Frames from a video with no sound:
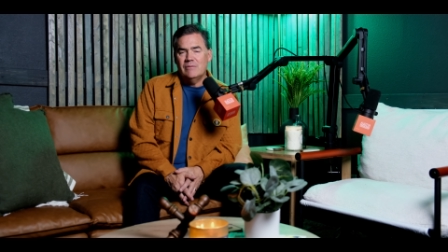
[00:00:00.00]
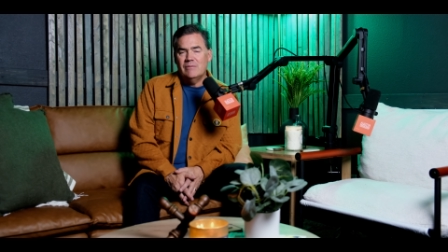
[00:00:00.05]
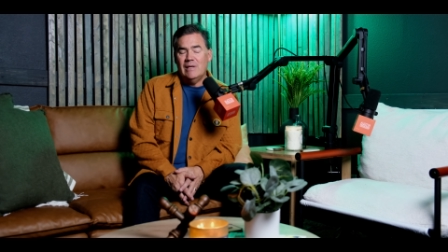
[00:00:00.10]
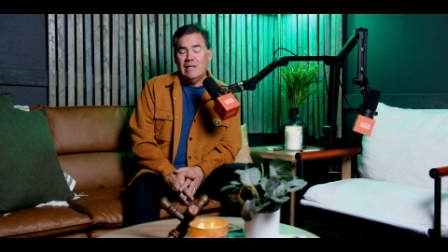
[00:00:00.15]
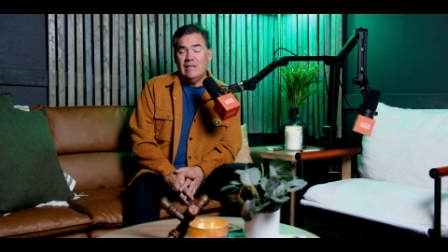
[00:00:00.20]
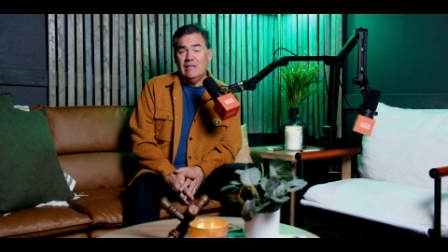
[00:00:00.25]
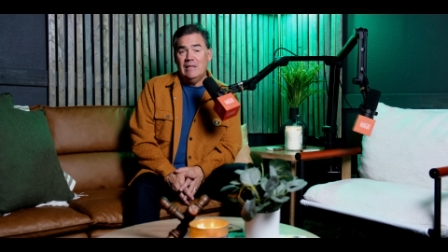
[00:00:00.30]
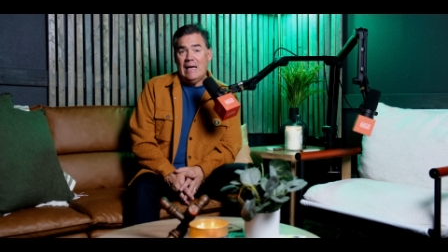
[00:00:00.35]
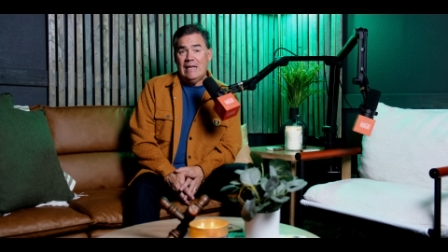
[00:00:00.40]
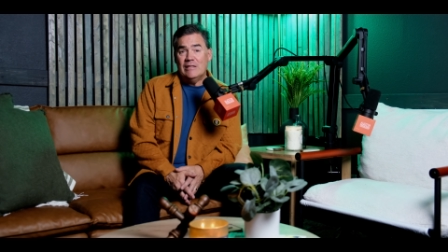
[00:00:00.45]

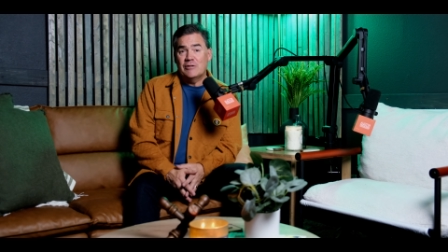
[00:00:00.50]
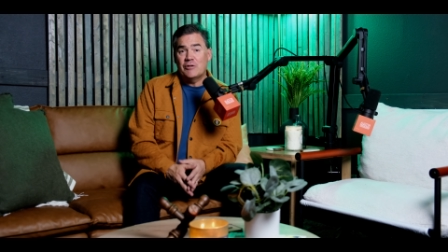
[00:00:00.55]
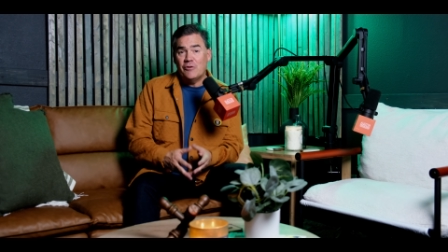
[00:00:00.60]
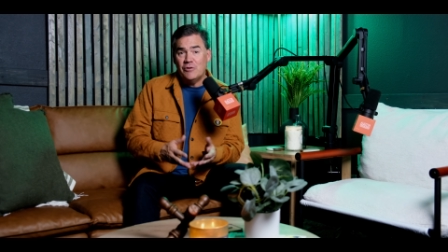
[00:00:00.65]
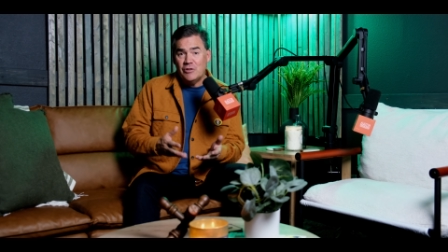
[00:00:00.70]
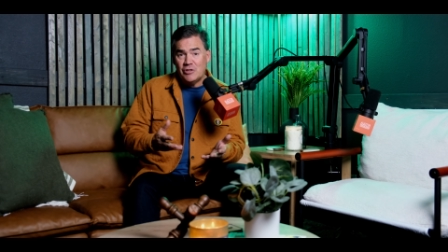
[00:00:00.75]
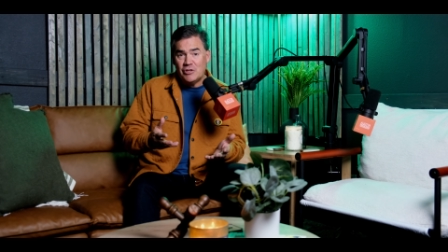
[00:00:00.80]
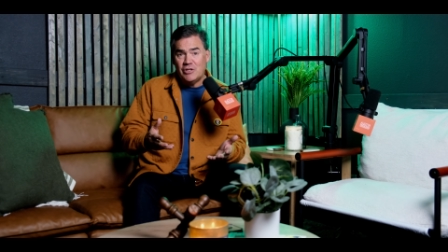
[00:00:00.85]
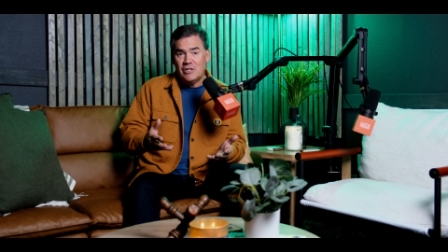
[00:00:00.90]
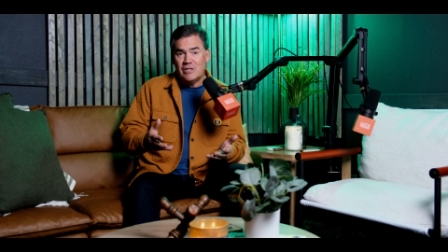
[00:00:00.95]
Well, as
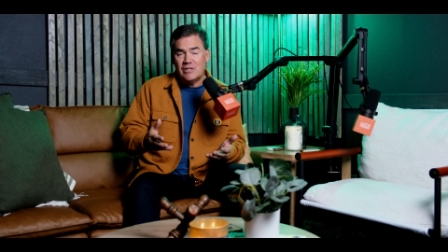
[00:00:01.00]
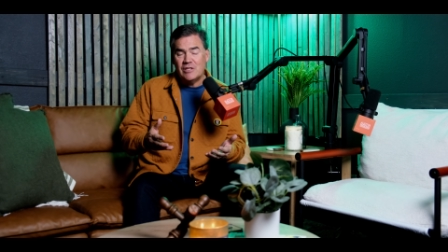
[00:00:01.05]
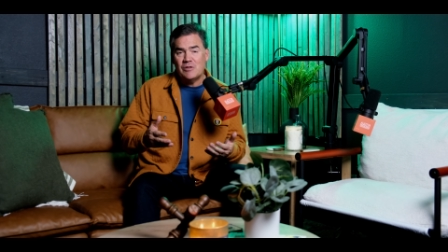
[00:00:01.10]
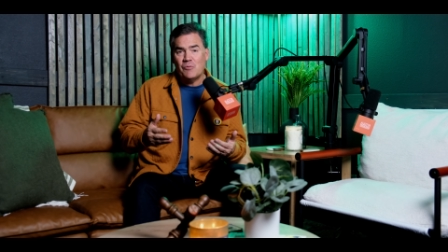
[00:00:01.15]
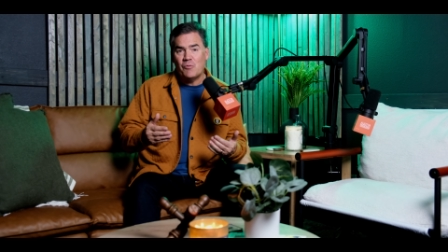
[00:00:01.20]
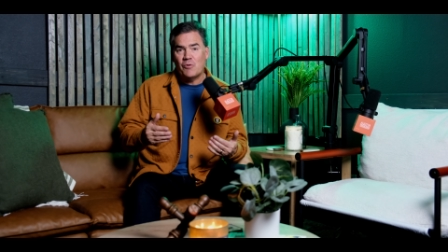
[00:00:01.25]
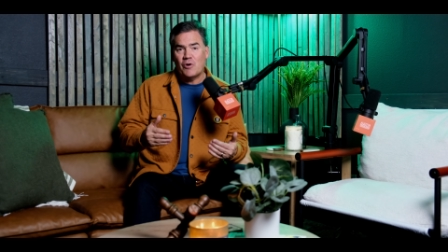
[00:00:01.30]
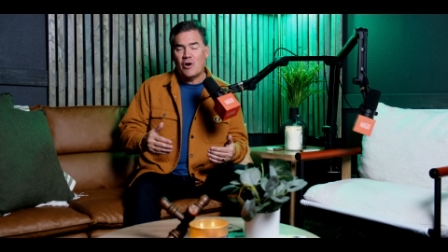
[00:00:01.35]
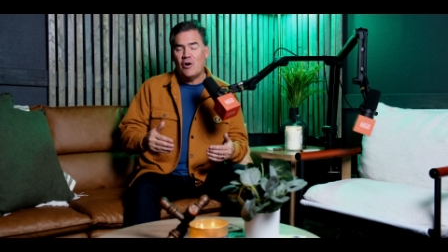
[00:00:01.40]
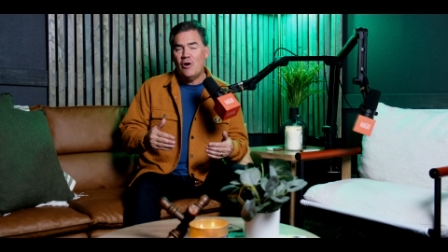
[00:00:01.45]
Christians,
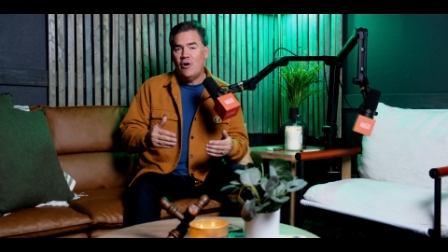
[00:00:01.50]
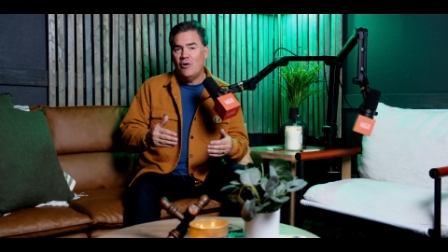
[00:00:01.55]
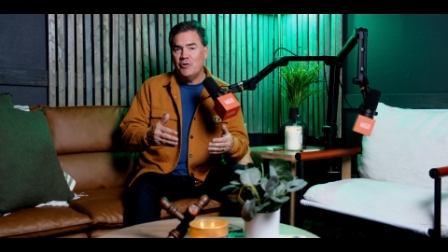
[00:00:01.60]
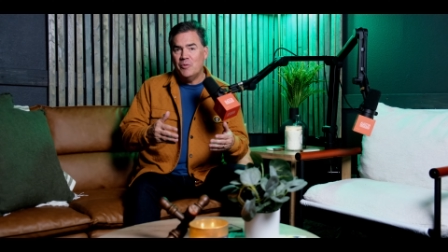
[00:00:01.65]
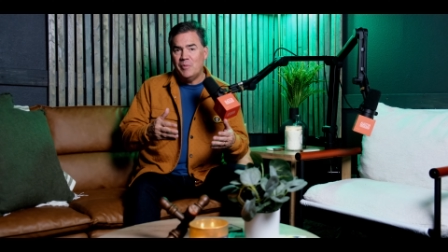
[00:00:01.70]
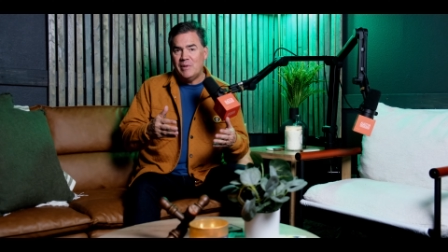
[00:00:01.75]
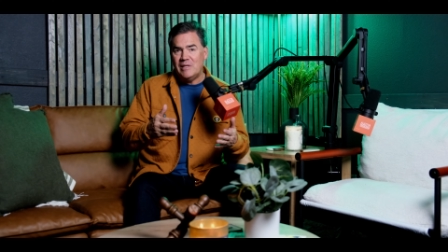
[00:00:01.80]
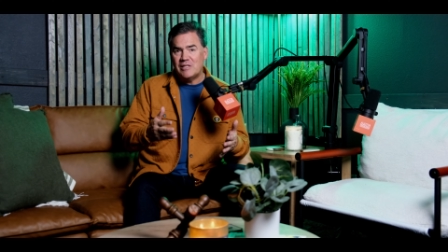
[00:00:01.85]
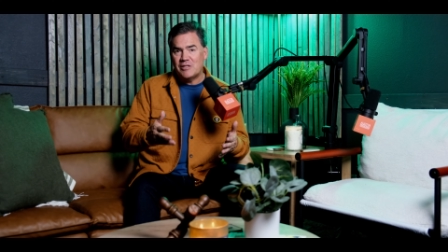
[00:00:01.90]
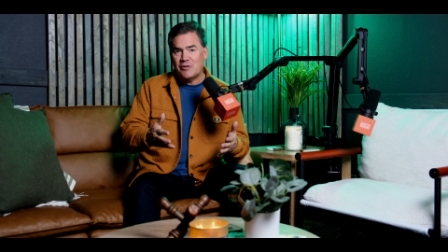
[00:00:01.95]
we're called to
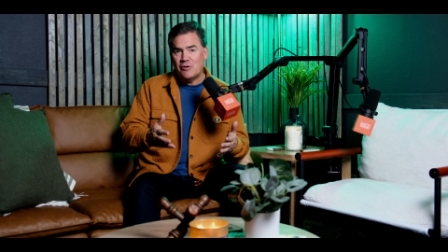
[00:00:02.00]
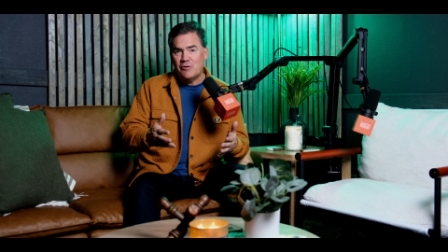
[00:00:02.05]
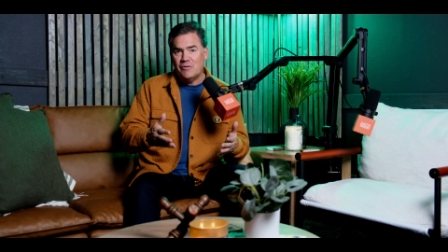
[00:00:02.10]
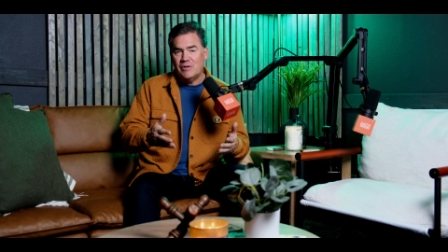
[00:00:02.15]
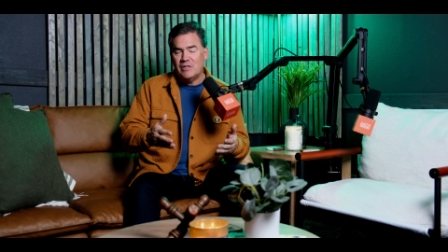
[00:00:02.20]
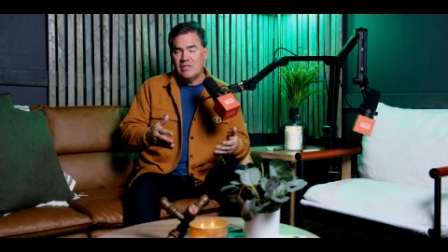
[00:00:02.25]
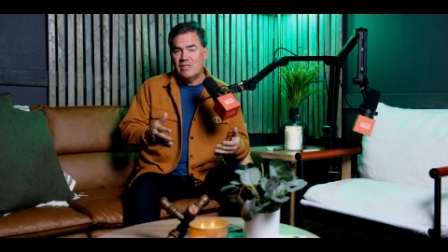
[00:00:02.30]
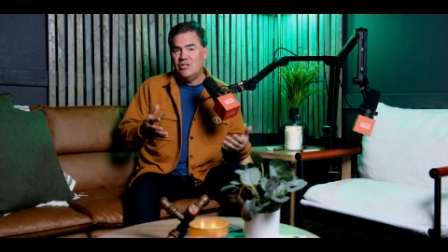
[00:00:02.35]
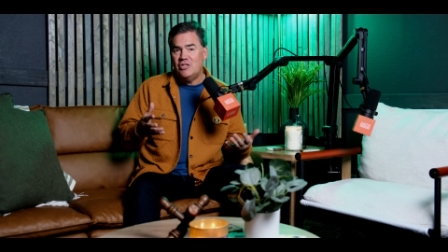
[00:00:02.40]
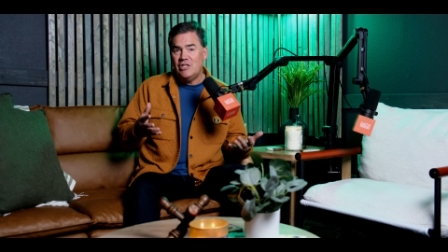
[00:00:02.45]
be
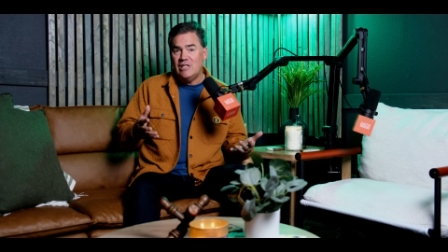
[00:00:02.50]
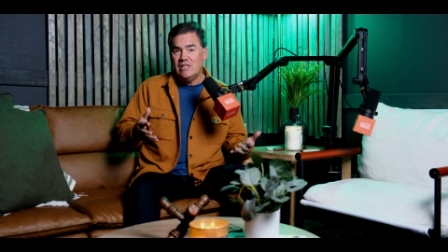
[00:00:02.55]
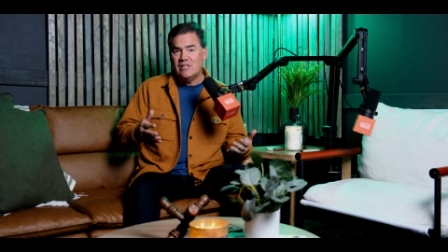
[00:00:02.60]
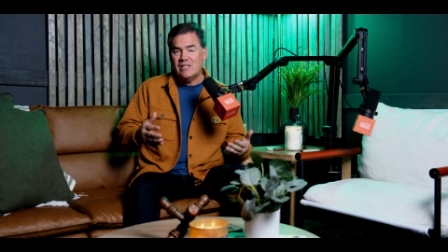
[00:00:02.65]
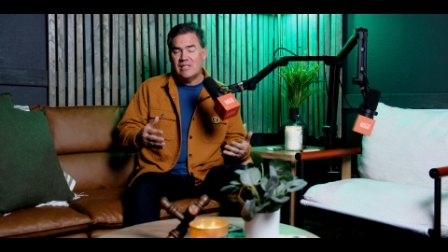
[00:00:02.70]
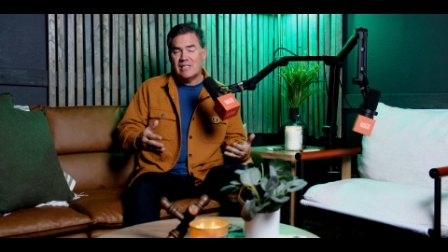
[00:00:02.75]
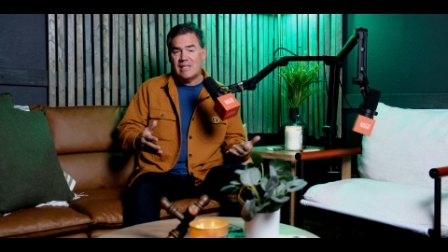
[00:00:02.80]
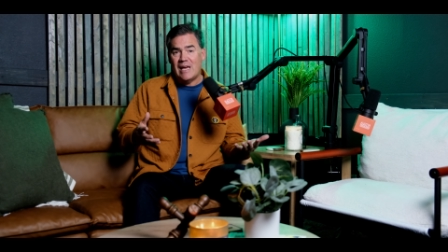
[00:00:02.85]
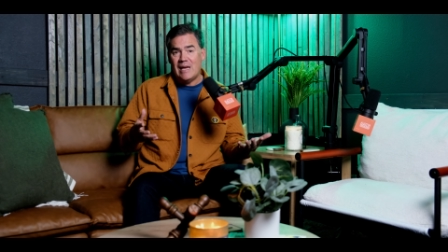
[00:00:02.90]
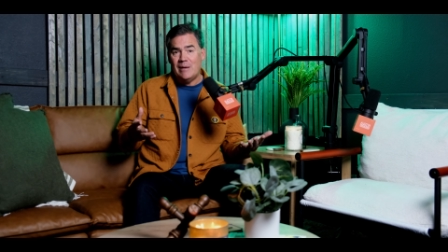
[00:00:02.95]
servants.
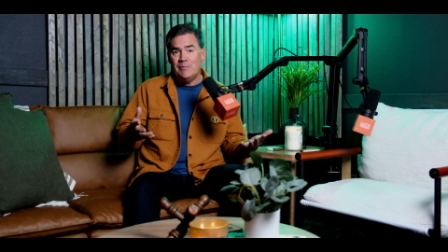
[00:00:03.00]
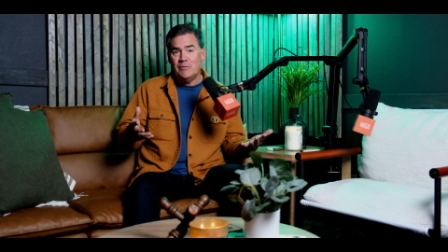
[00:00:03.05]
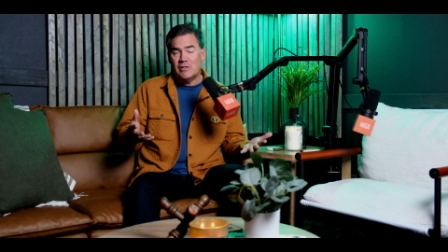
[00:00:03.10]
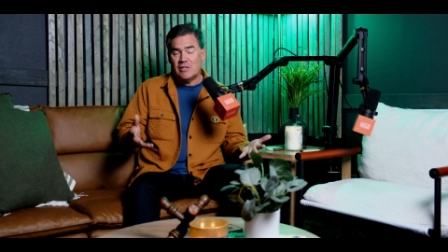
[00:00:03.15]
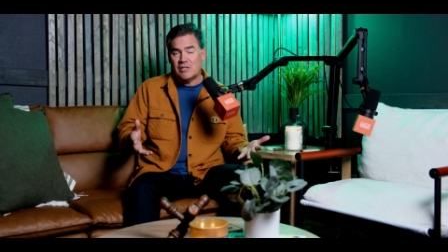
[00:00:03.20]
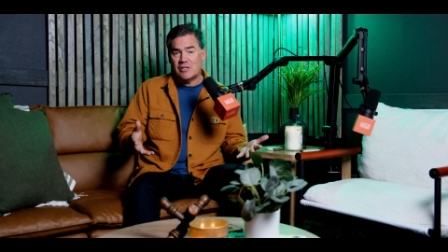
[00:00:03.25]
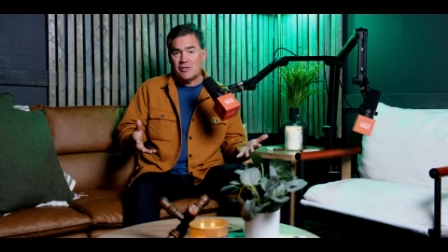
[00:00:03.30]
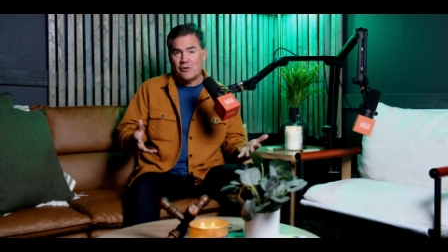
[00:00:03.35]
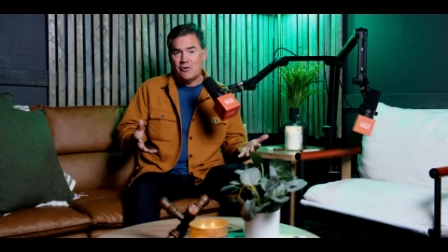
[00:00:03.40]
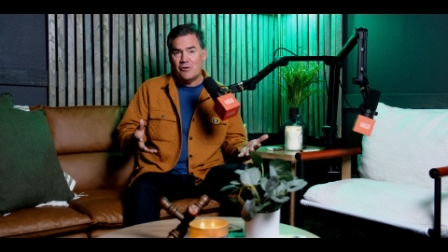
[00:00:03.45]
Jesus came to
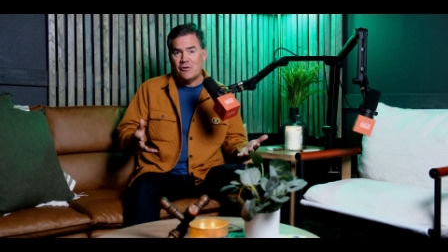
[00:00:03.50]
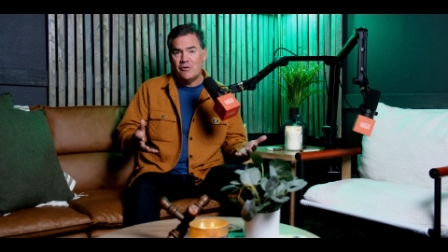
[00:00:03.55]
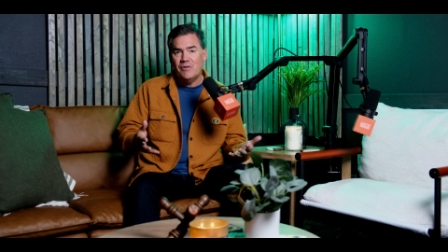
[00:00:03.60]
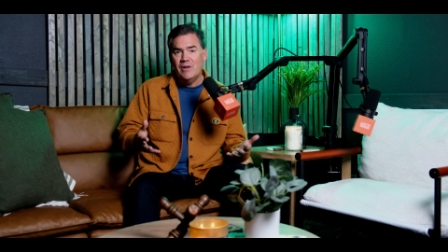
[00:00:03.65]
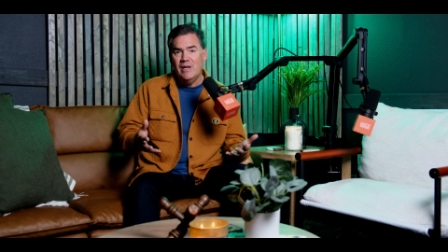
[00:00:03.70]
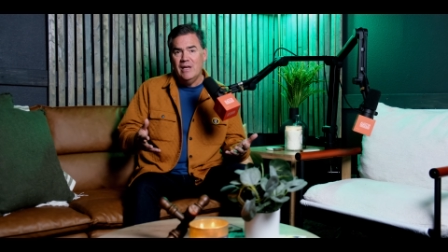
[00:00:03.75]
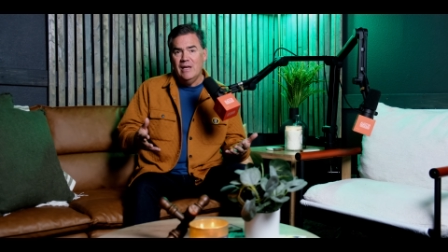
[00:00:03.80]
serve,